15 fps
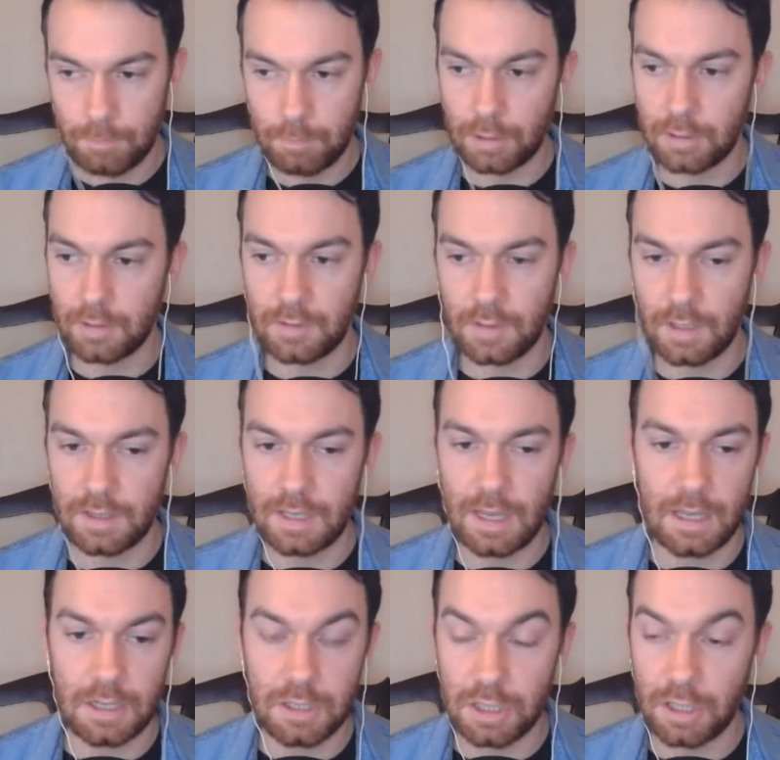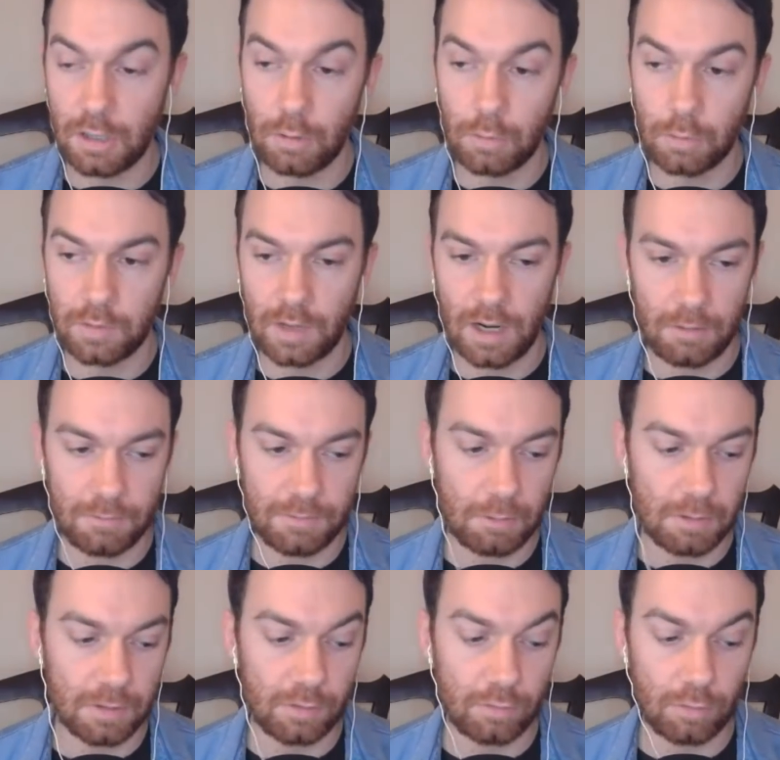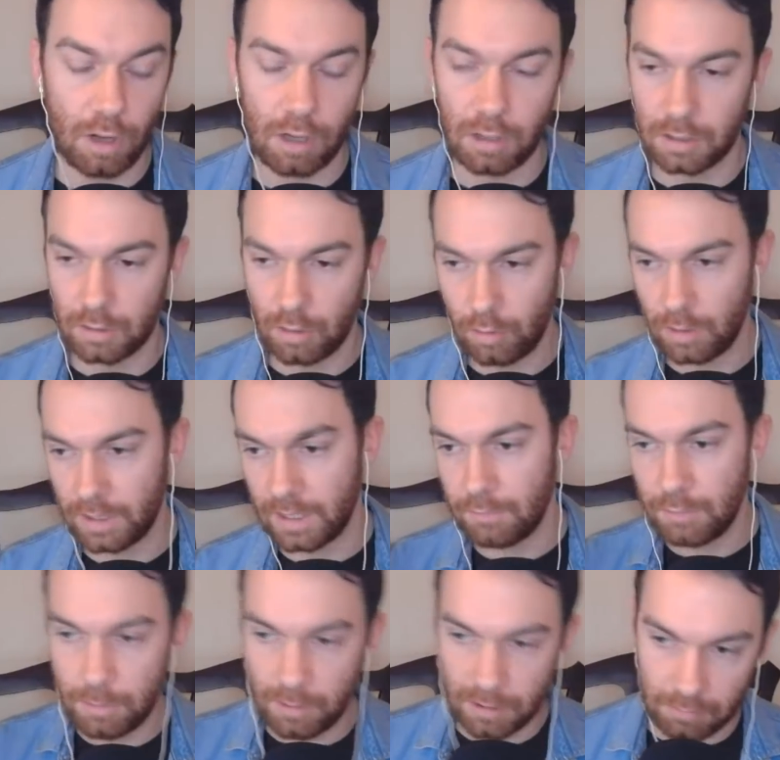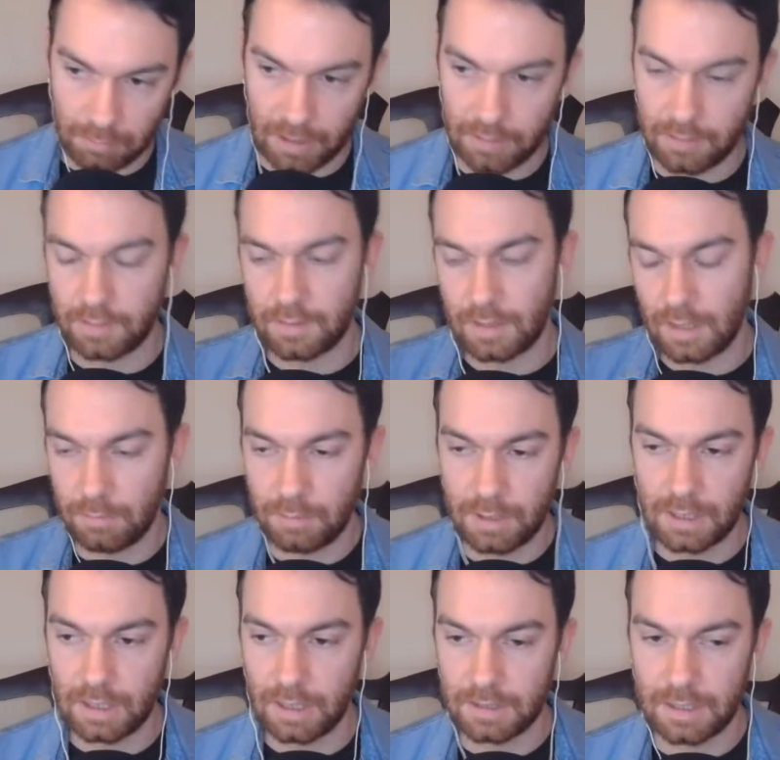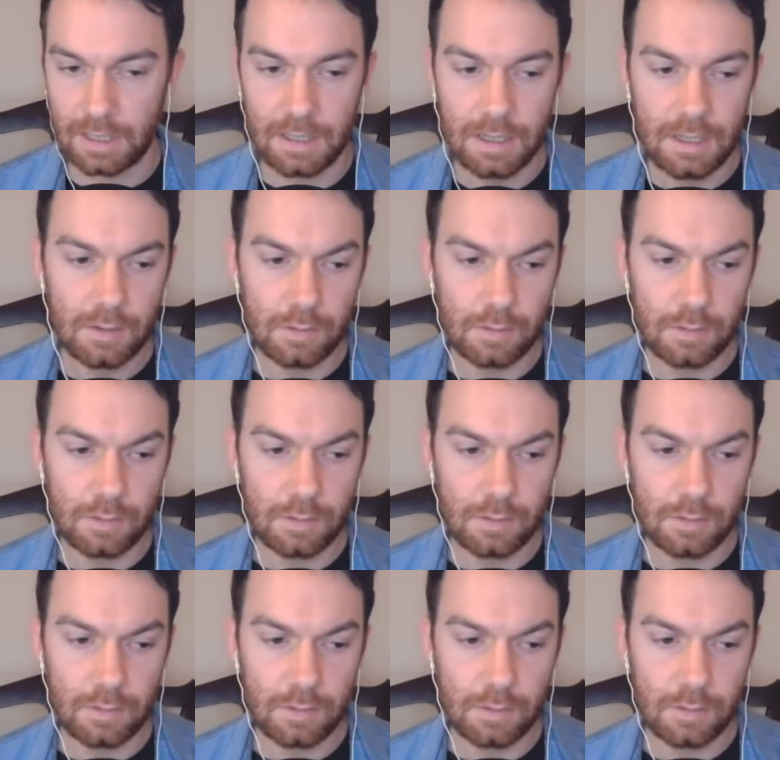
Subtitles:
because the NGOs are very strong on calling everybody racist and everything like that.